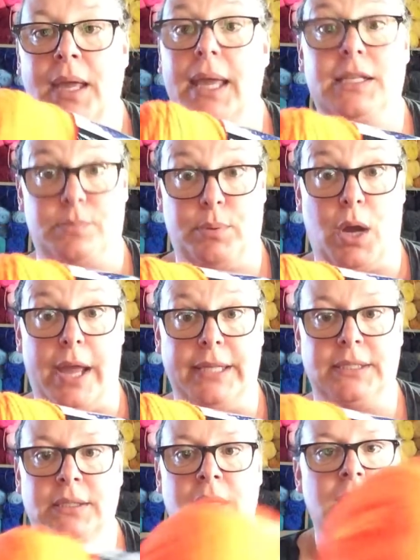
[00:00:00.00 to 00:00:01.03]
It's
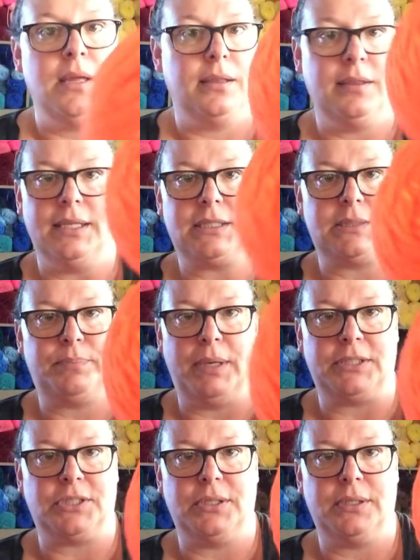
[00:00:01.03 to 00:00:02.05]
bright. This
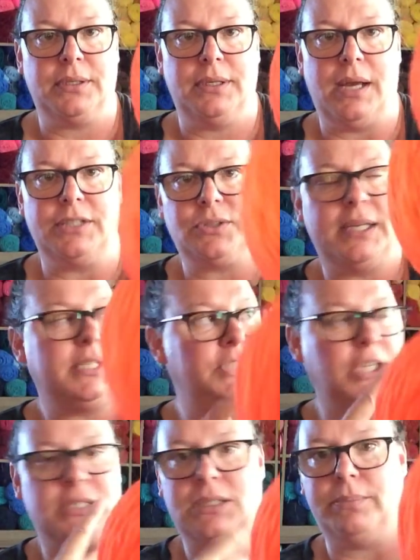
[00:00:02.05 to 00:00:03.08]
picture, I tried to
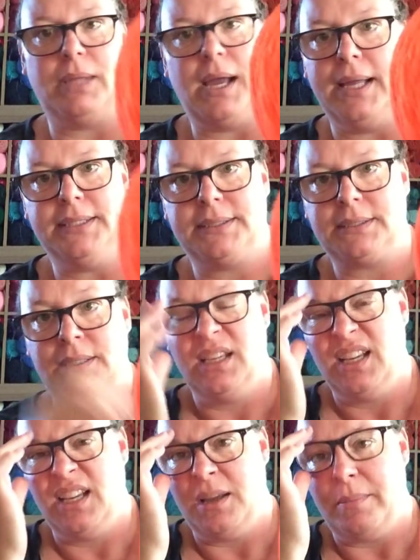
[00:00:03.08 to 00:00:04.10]
adjust the blinds,
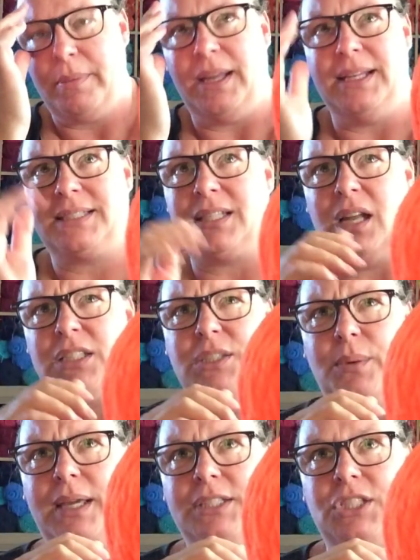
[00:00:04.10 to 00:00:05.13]
but it's not
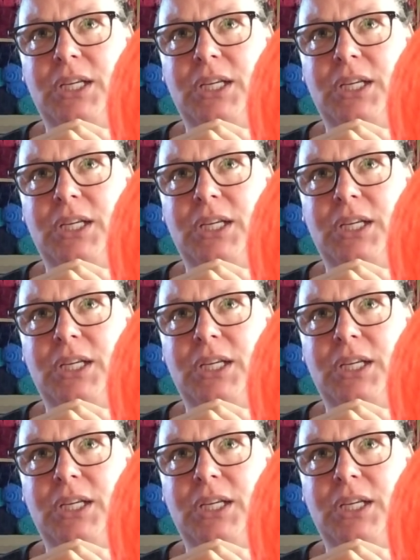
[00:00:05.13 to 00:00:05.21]
doing it